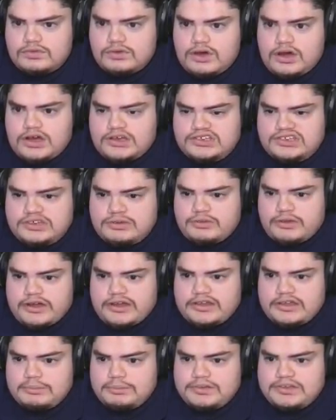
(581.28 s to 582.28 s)
Austin
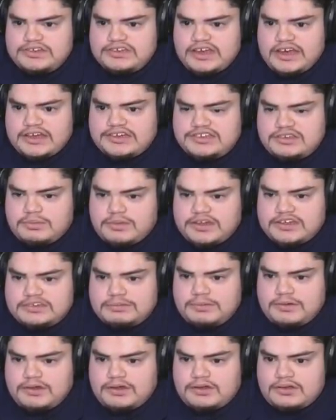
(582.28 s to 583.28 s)
Riley, please catch the
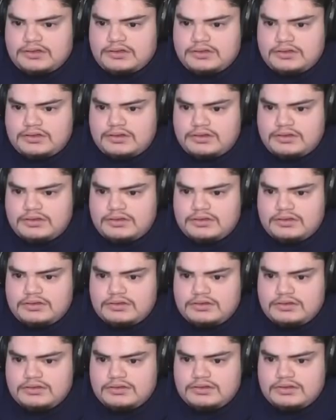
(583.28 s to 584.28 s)
baseball.
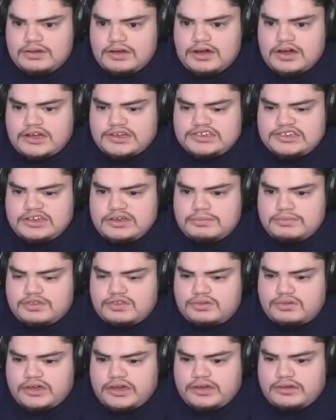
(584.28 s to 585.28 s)
Awesome.
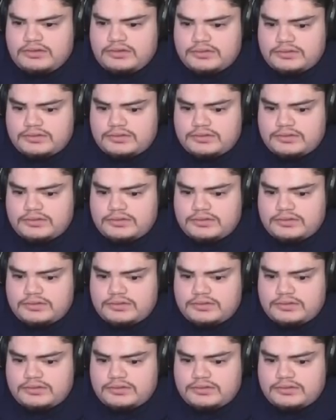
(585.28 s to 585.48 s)
Two down.